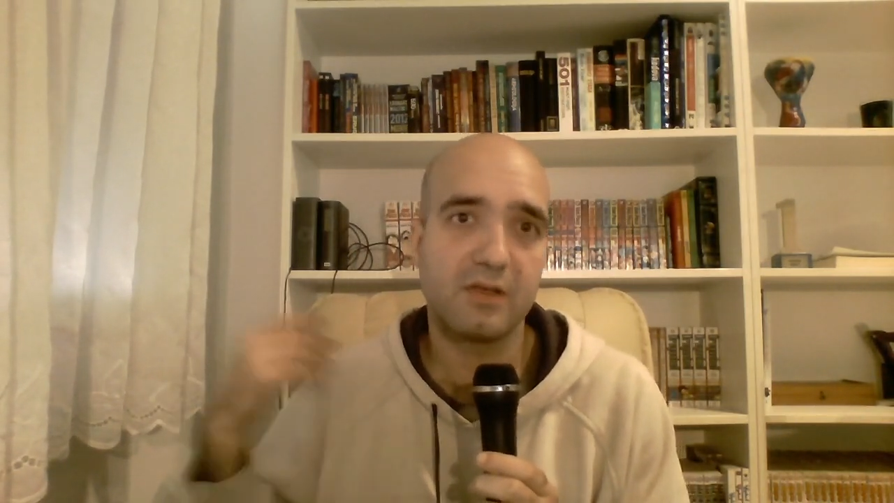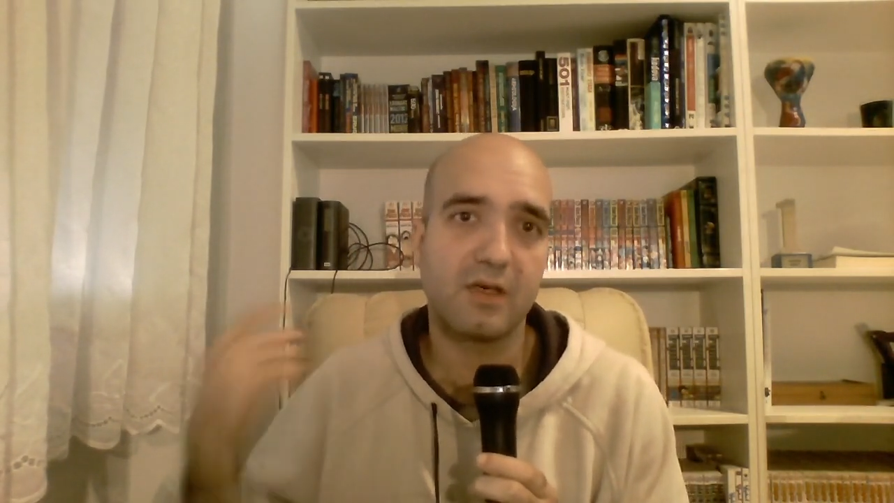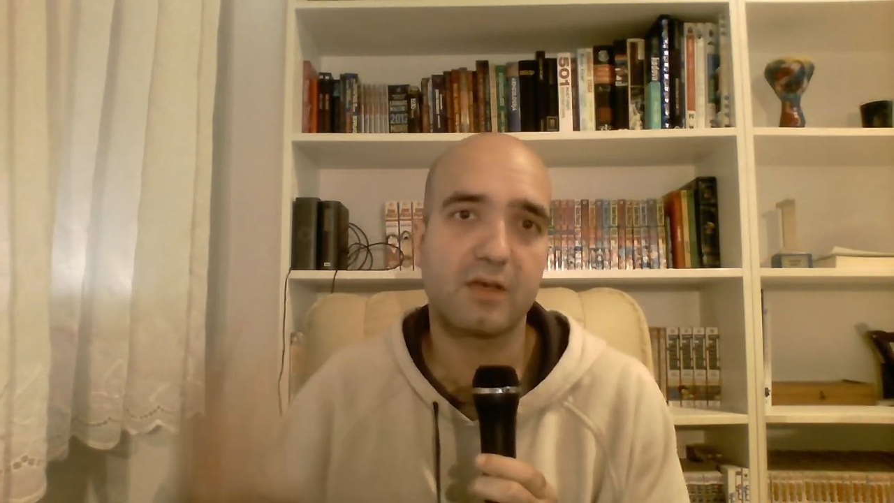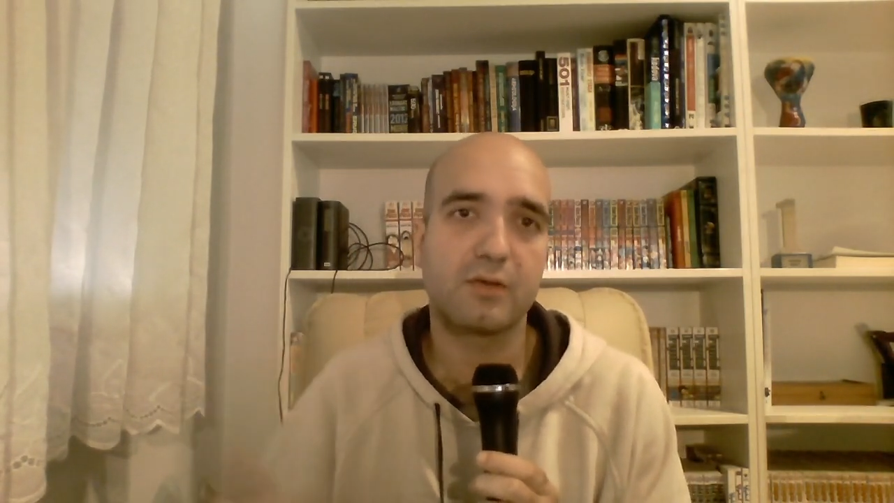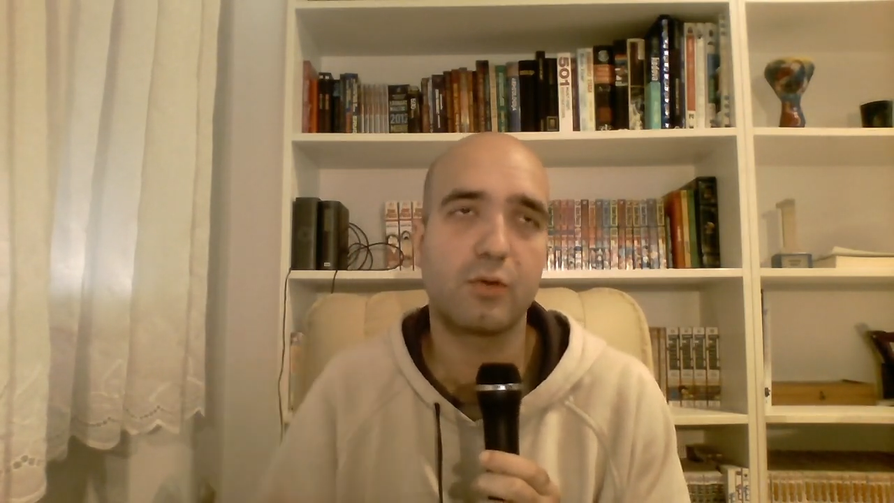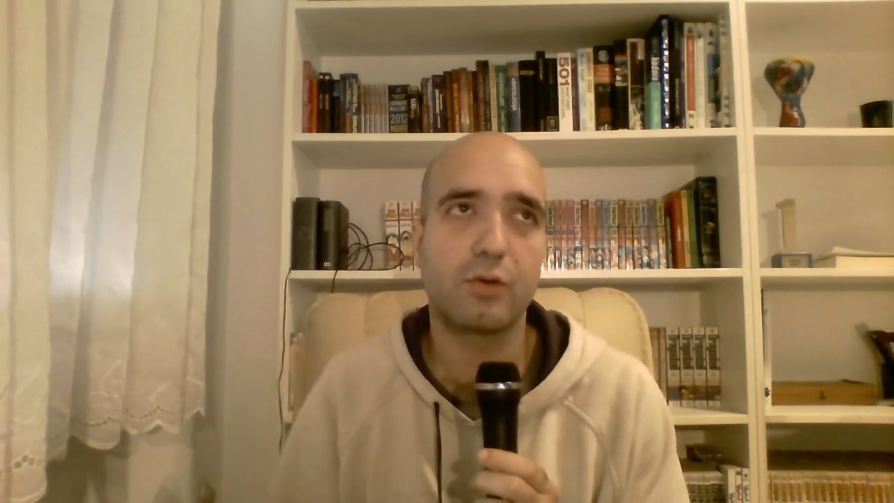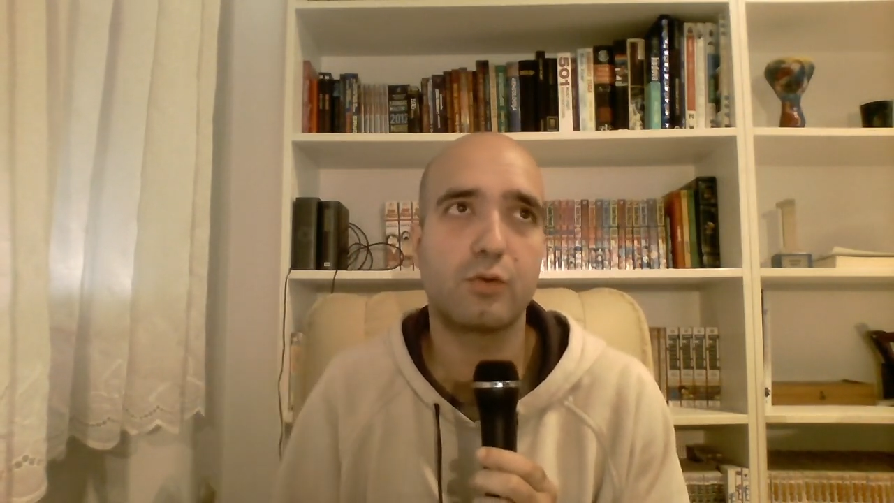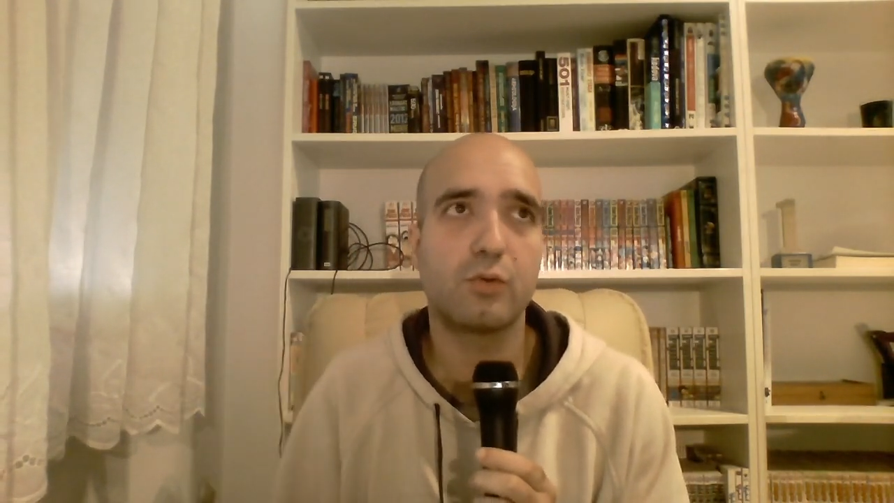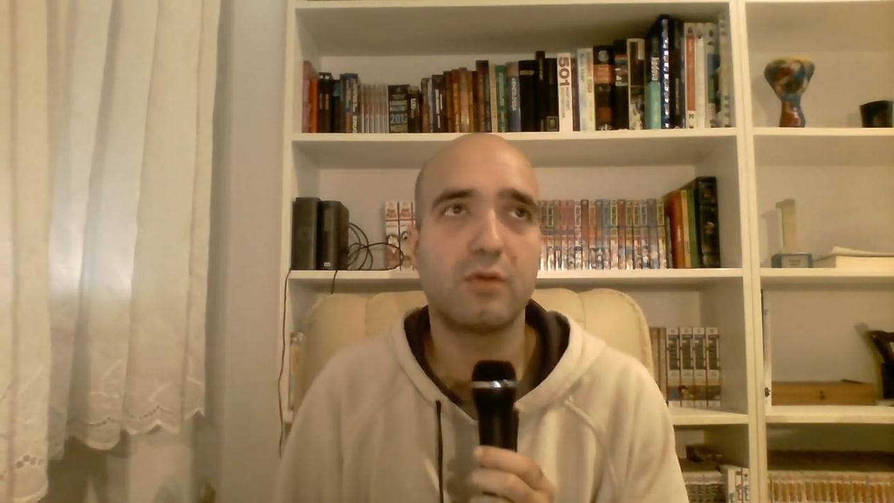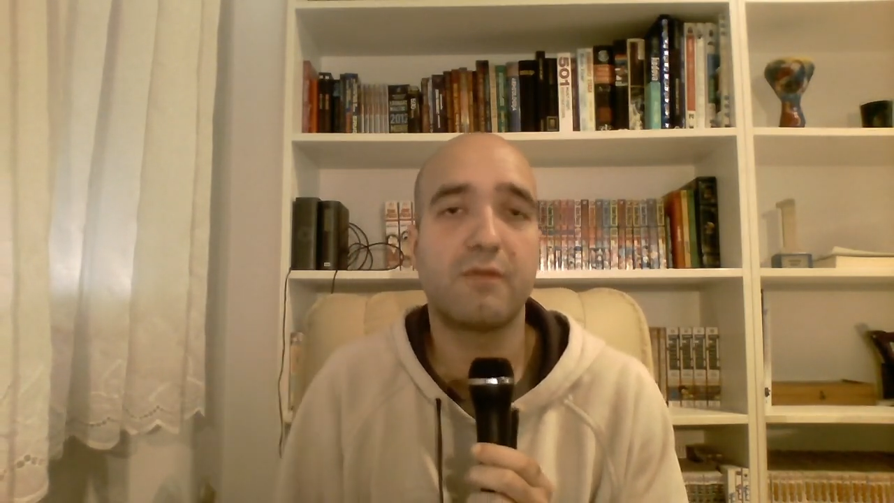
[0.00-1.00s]
we are
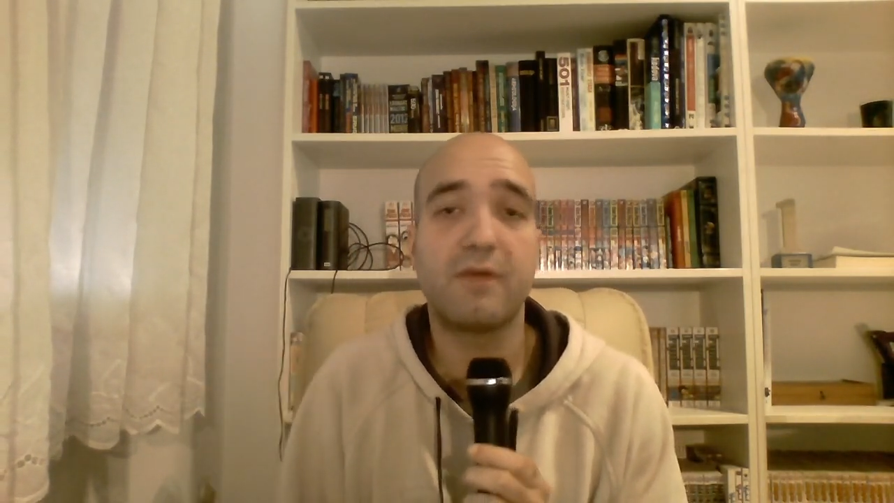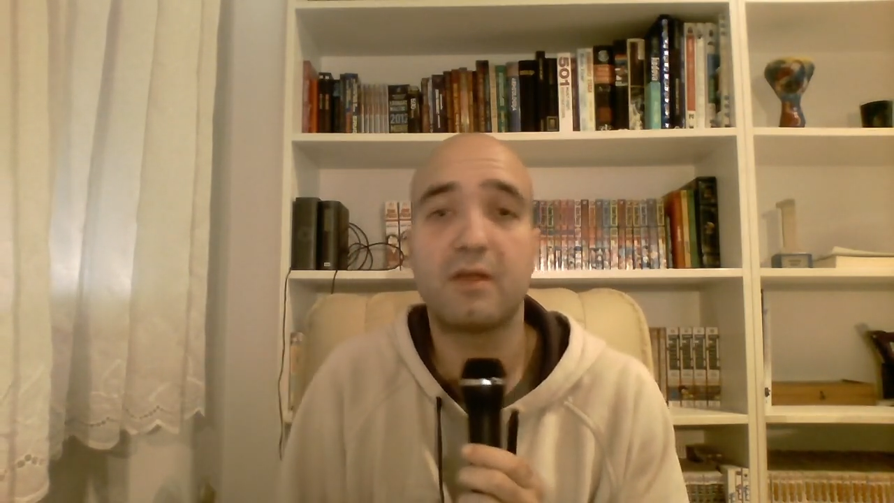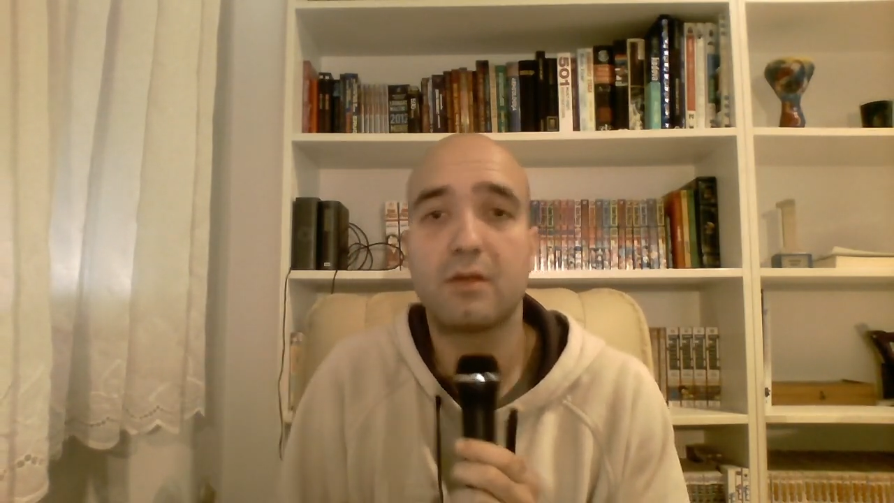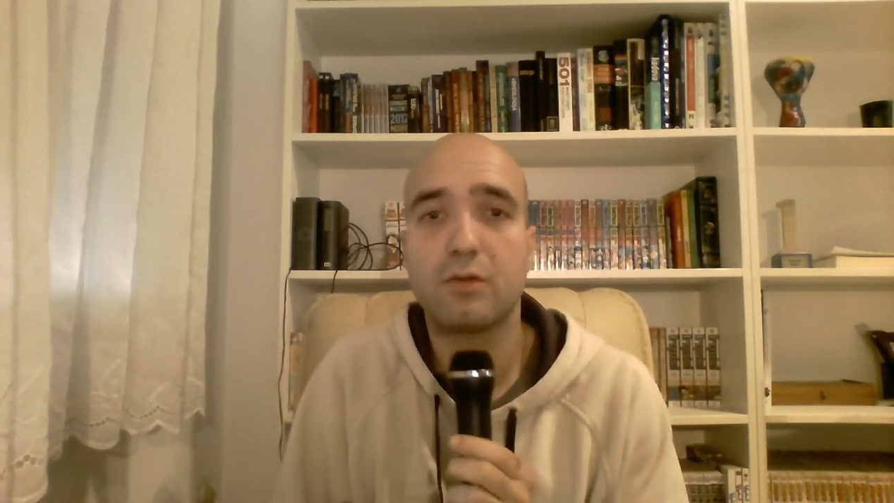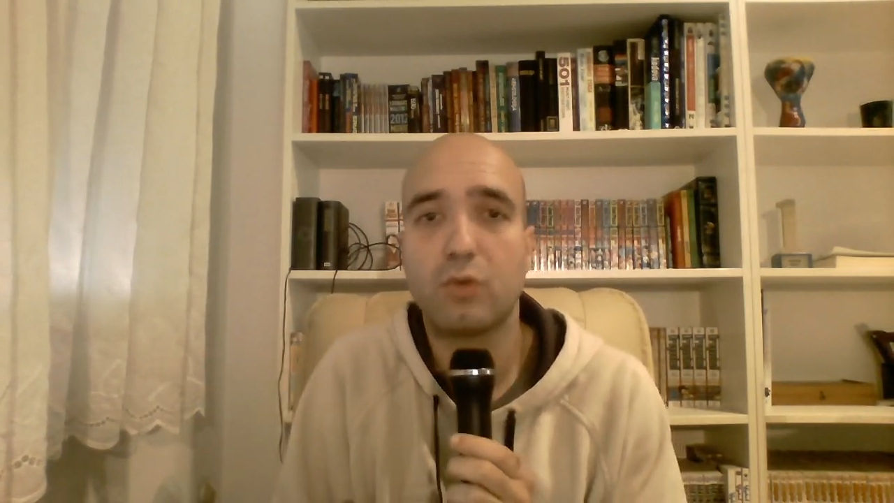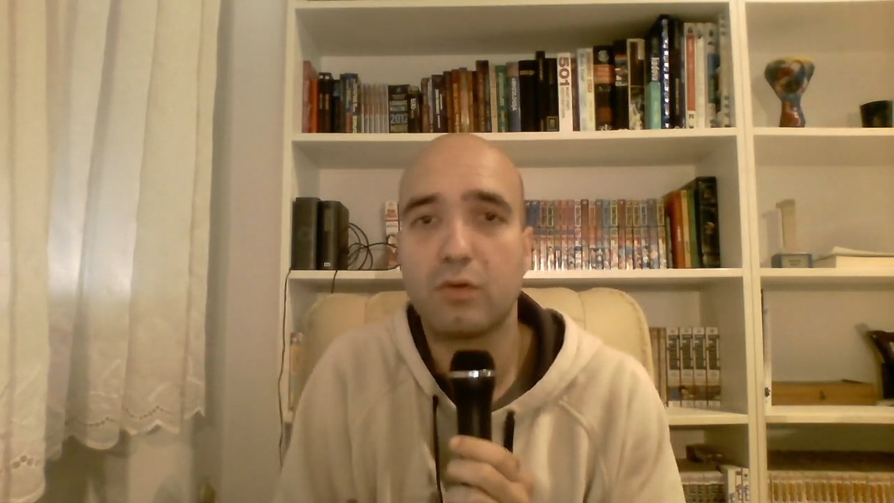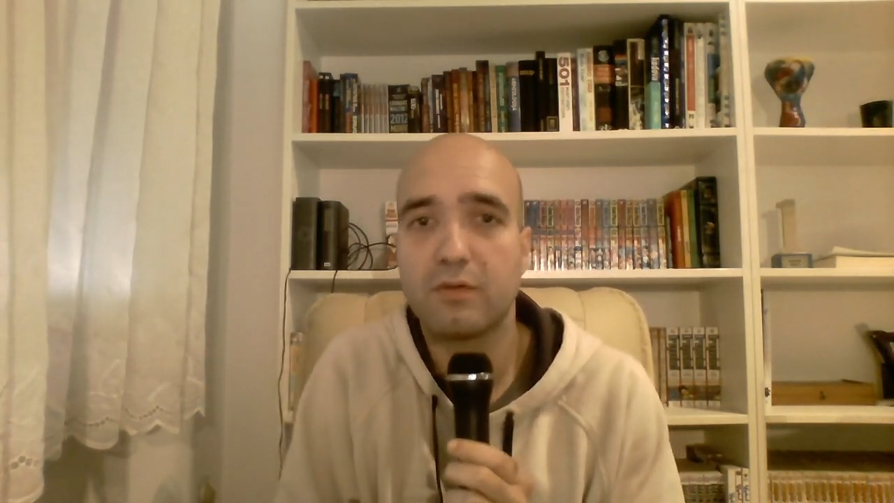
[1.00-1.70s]
going to defeat